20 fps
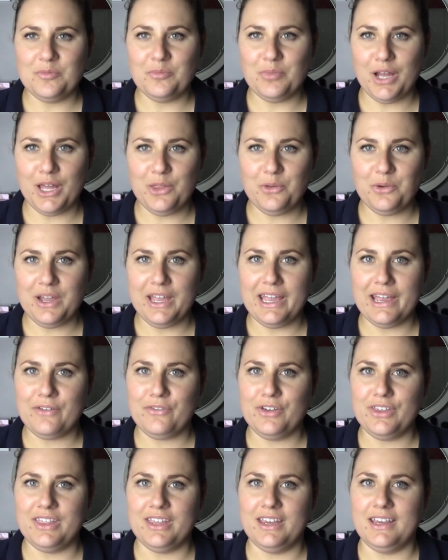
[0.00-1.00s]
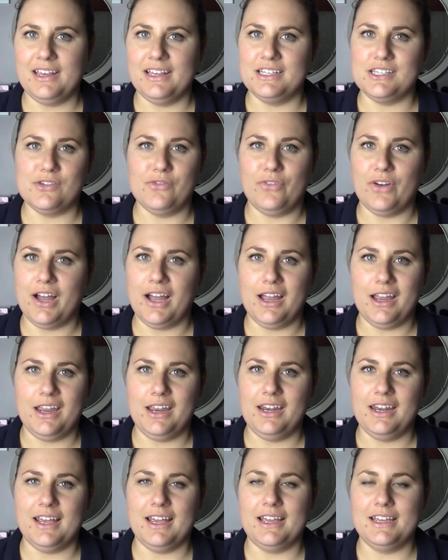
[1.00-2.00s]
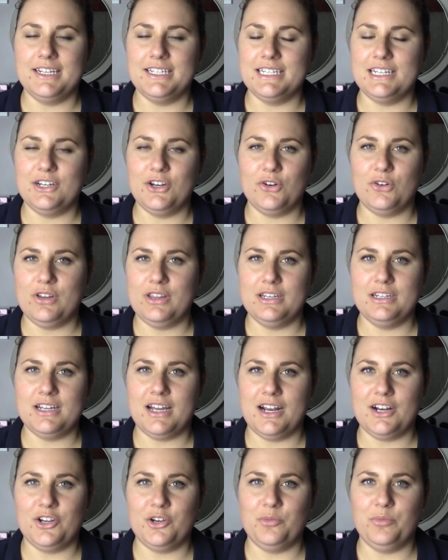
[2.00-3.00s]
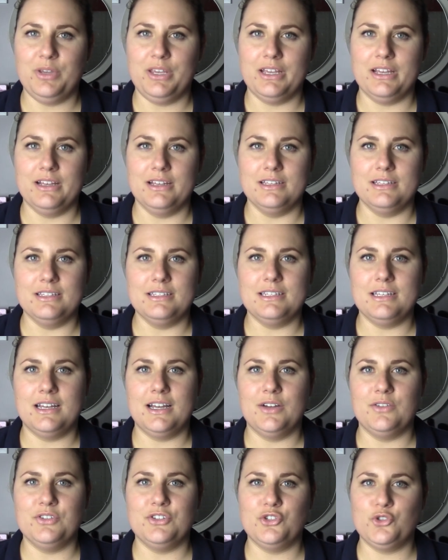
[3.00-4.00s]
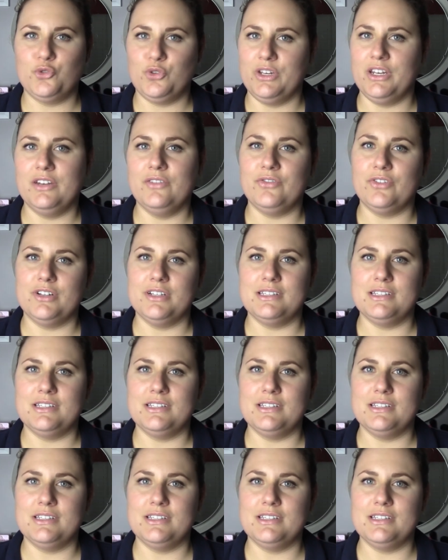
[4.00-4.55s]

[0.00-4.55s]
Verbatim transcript: By the way, everything is fine. I did go to the doctor because I was treated for a